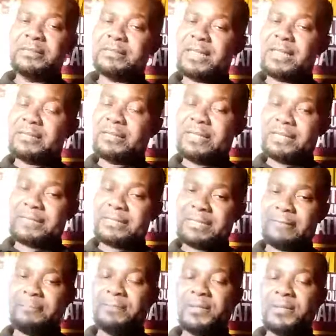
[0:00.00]
Now,
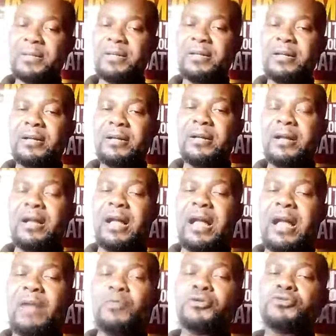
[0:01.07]
listen,
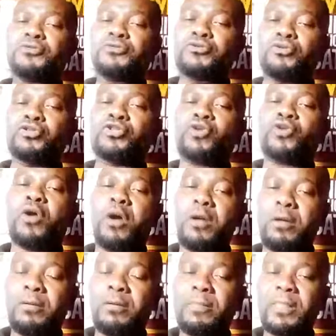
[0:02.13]
I want you to
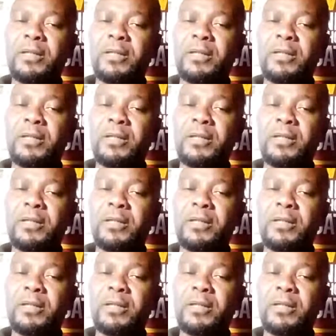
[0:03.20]
score